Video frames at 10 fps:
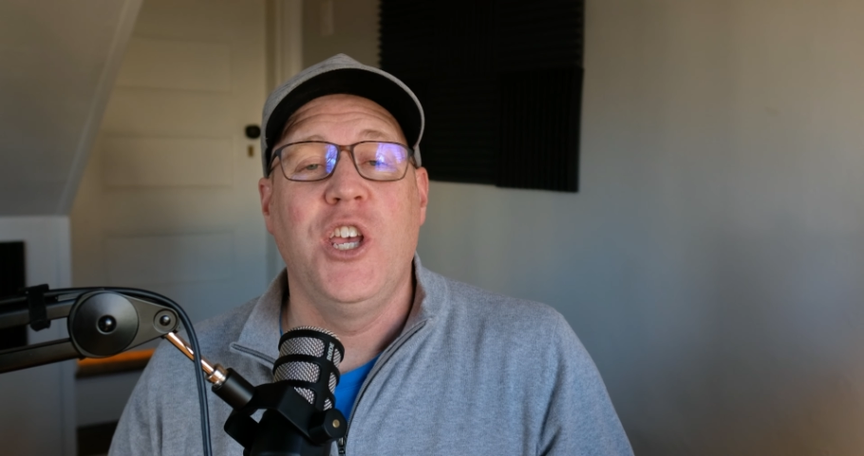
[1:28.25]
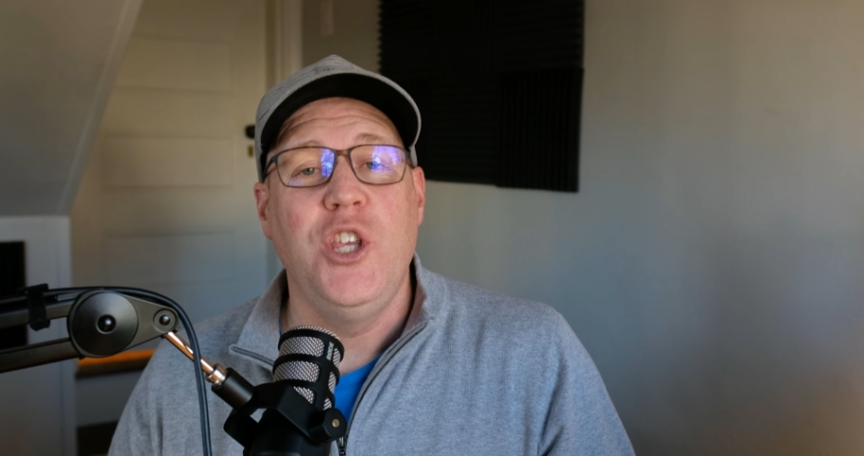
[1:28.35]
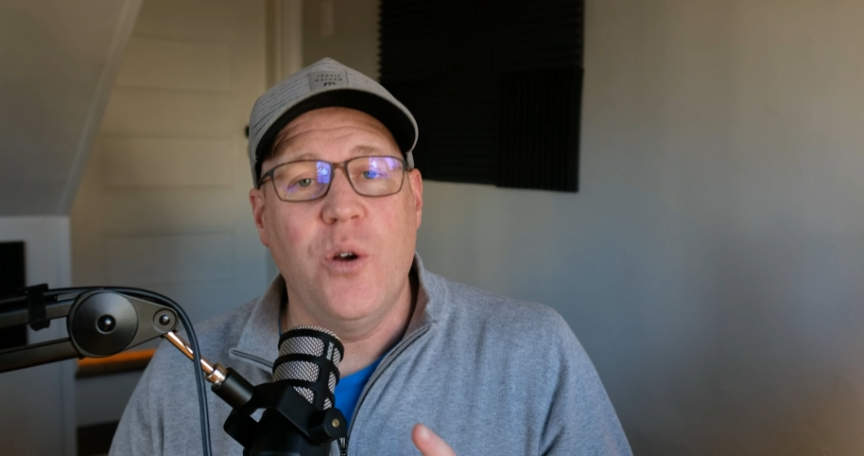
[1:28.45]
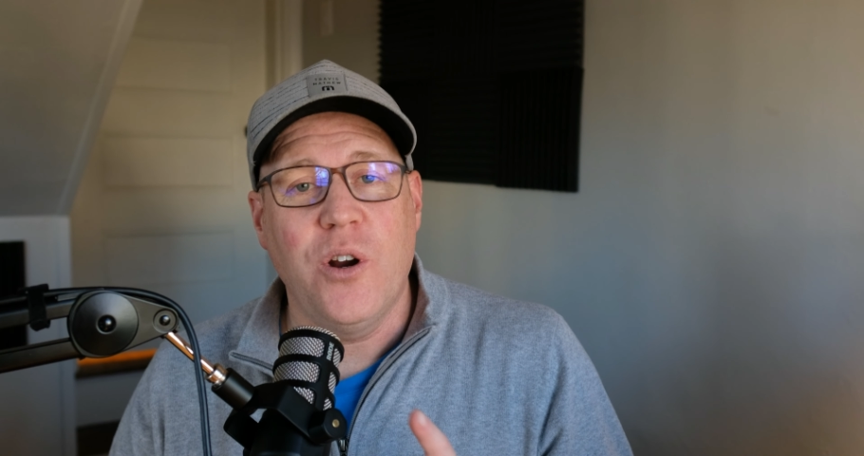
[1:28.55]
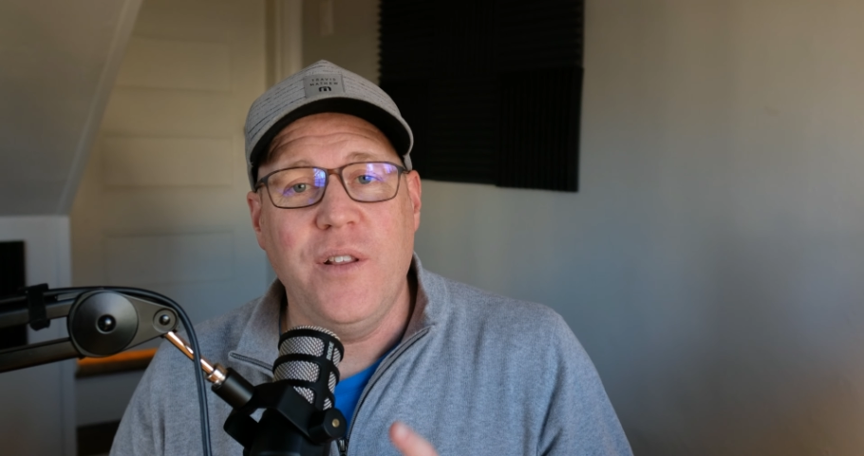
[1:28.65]

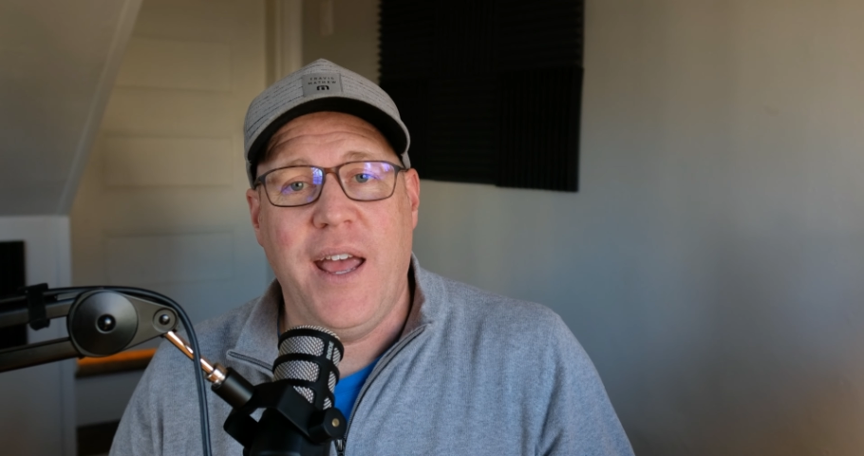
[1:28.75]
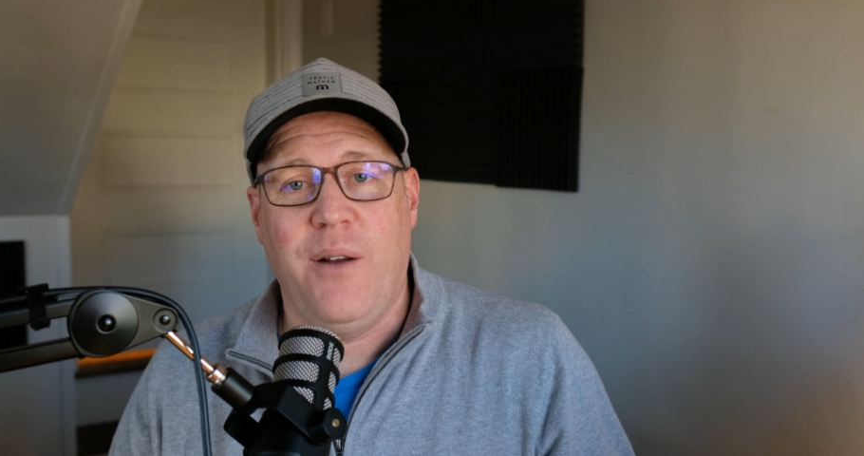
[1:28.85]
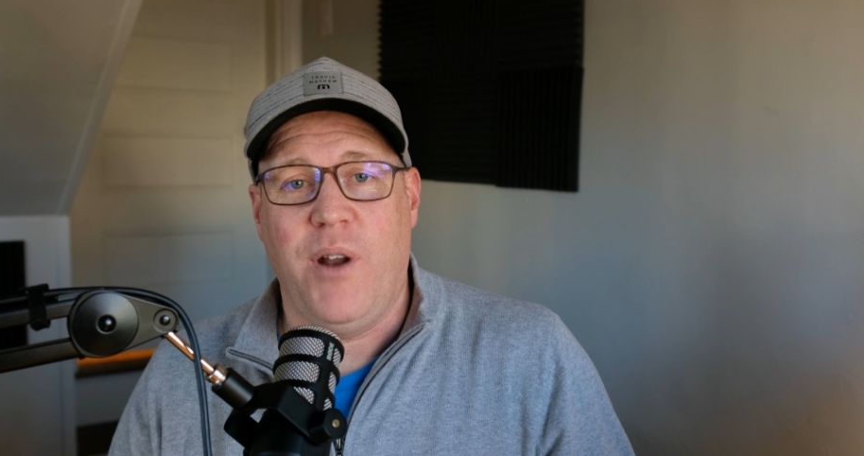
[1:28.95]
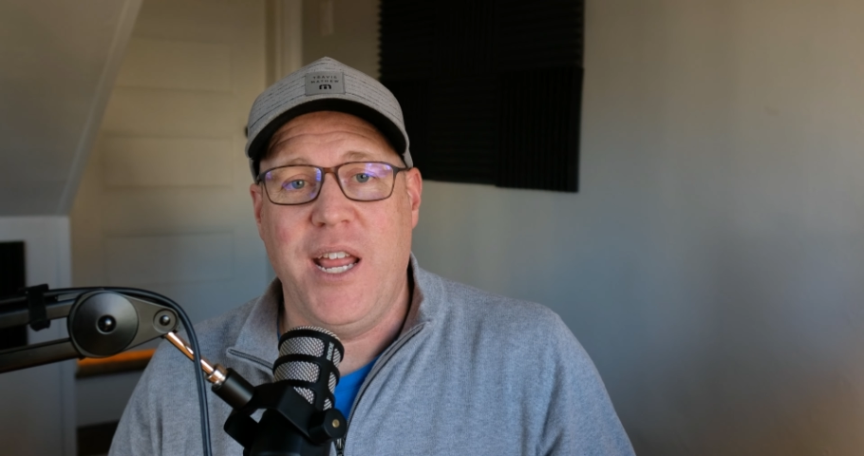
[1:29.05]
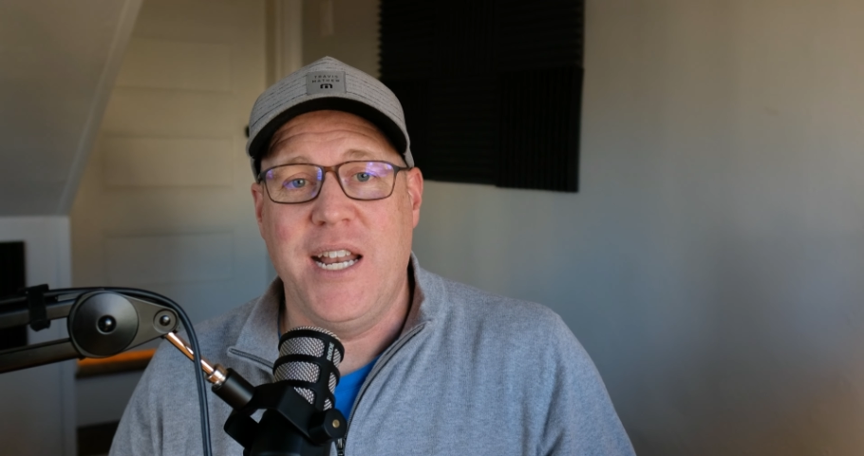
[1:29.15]
You heard
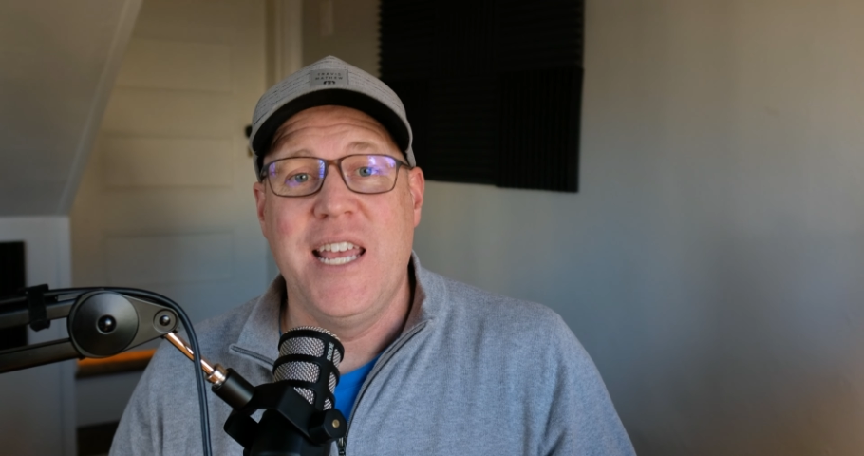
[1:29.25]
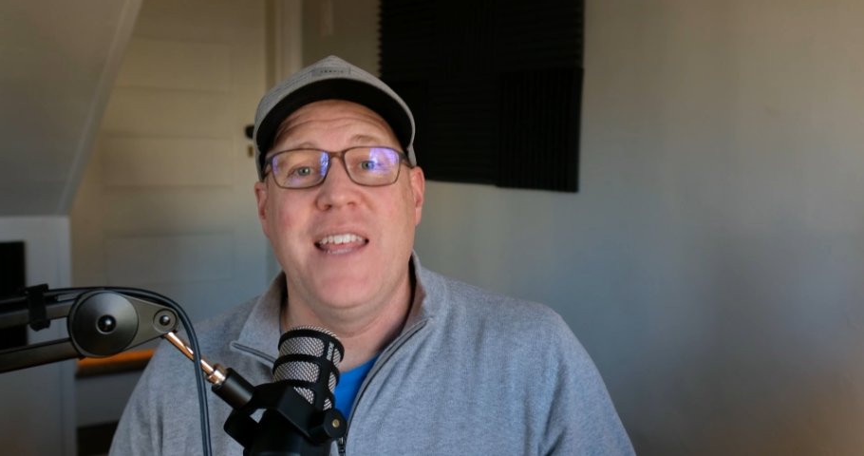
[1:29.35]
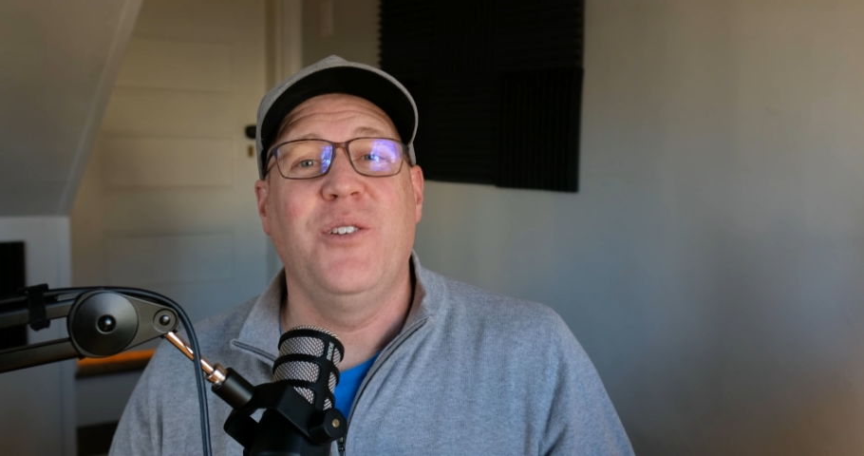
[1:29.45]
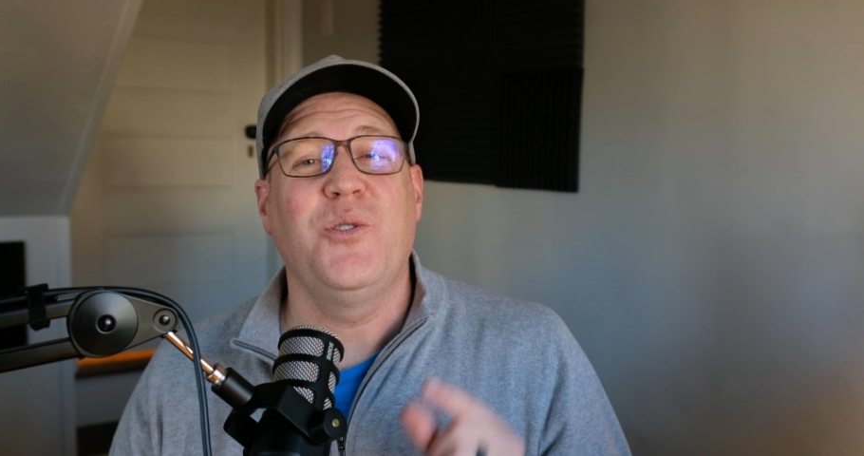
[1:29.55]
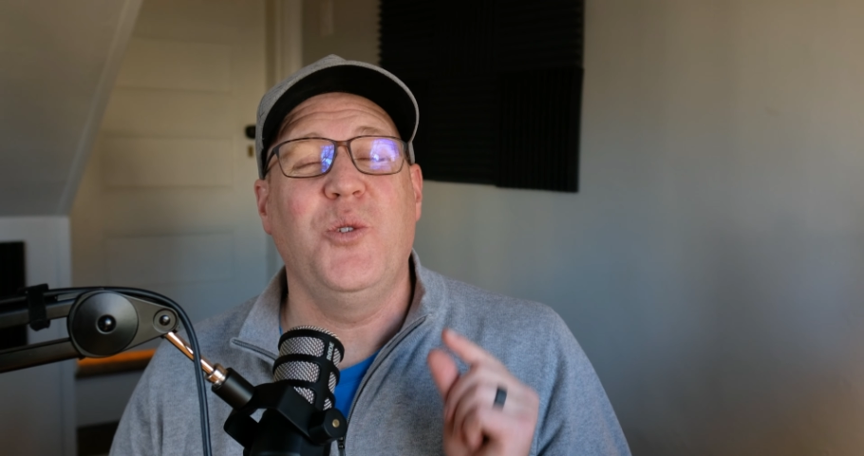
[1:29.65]
that right. There's